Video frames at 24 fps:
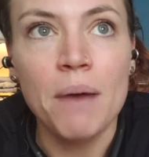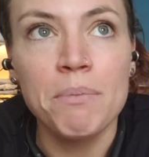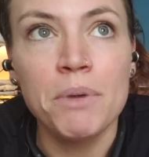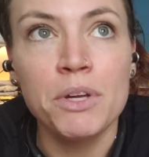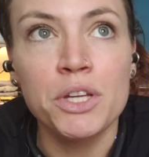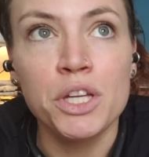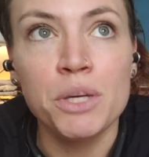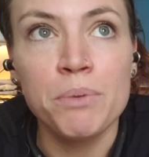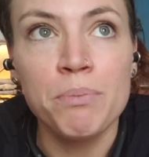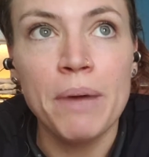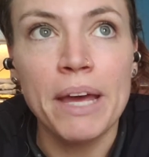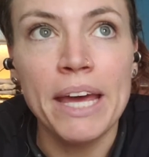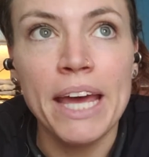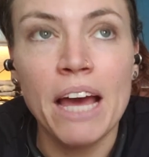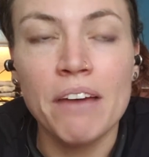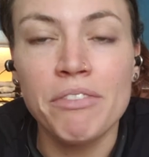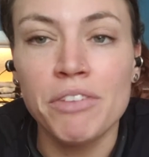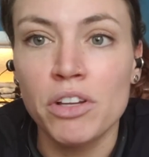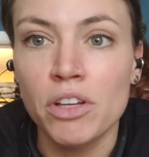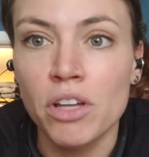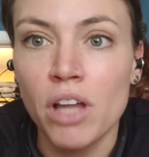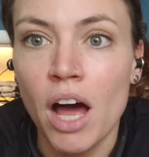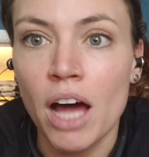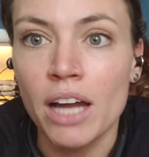You may have
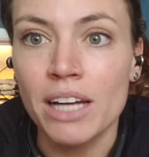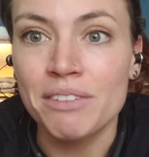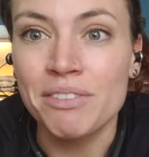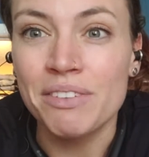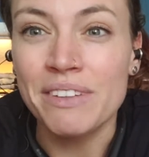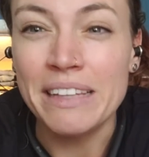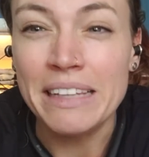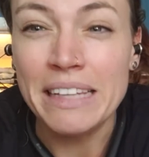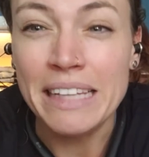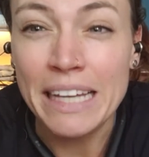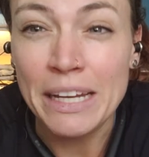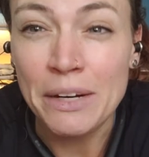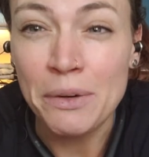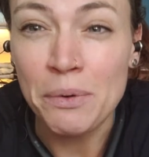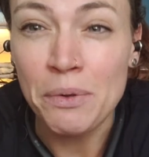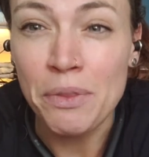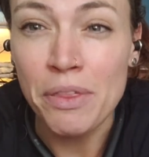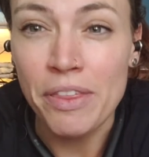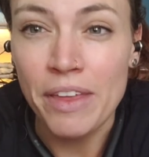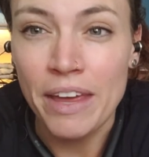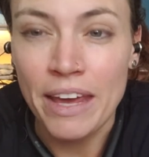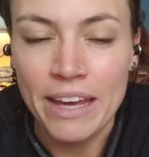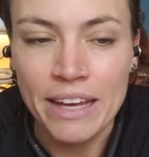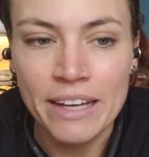a lot of little
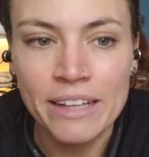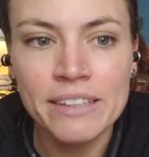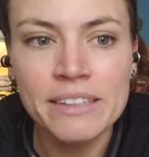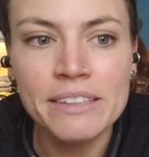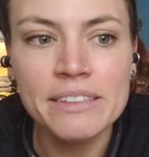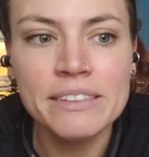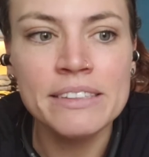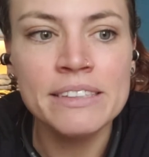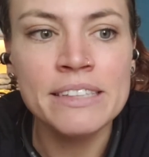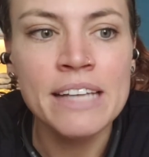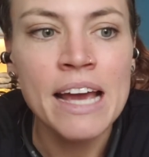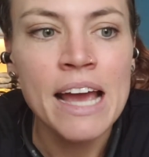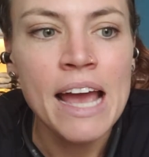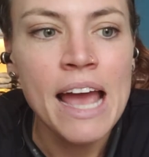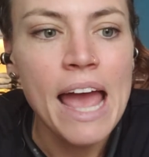things,